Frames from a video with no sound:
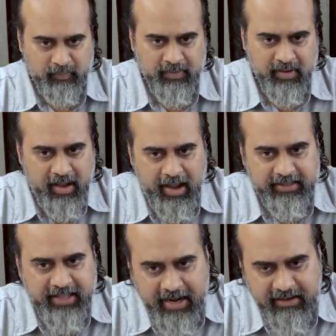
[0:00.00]

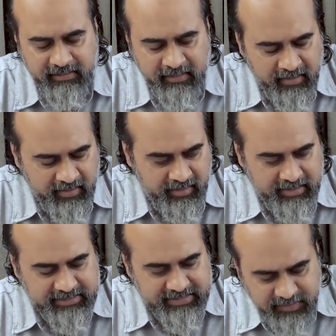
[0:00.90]
And that
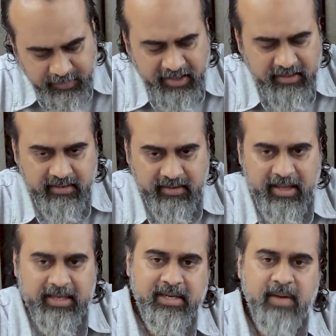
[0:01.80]
assessment
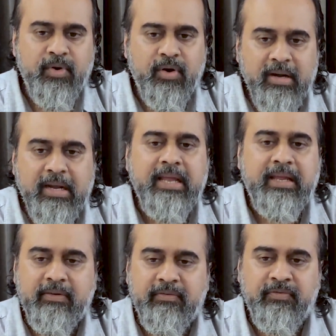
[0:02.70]
can come
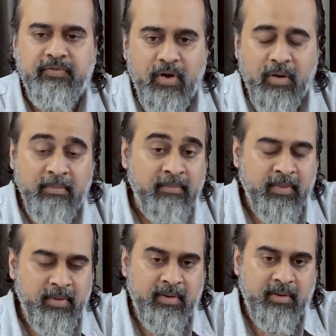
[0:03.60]
only from
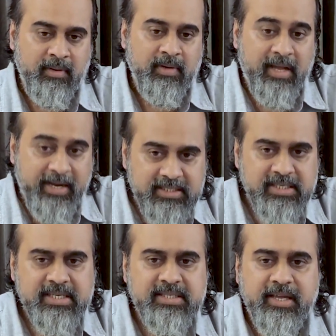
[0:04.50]

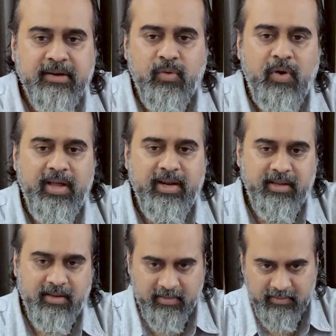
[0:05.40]
courageous
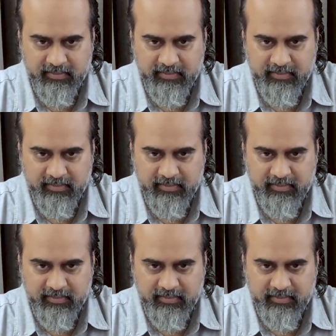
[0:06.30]
inquiry.